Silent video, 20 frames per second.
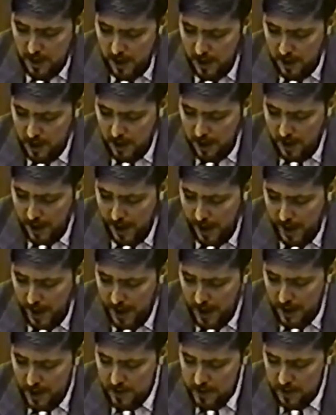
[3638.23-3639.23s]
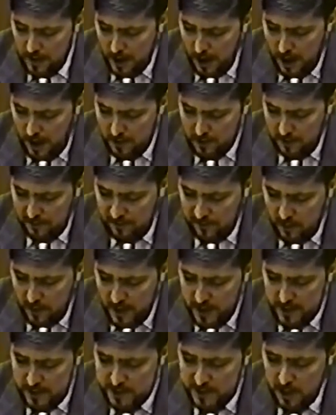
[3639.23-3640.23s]
uh, and uh, the
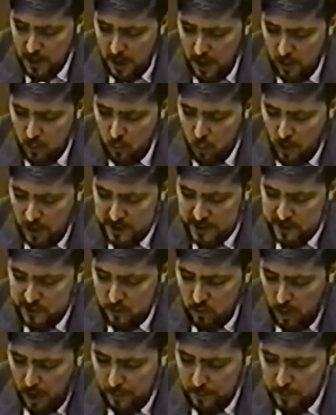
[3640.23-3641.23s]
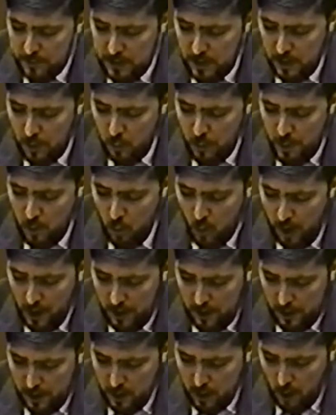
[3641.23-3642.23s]
phrase was dropped. we
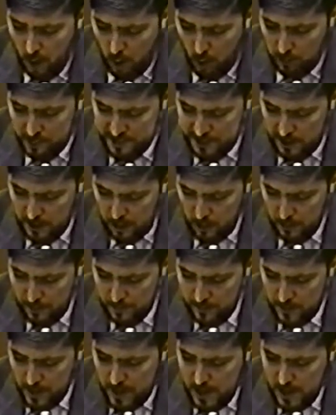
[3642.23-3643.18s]
won there also.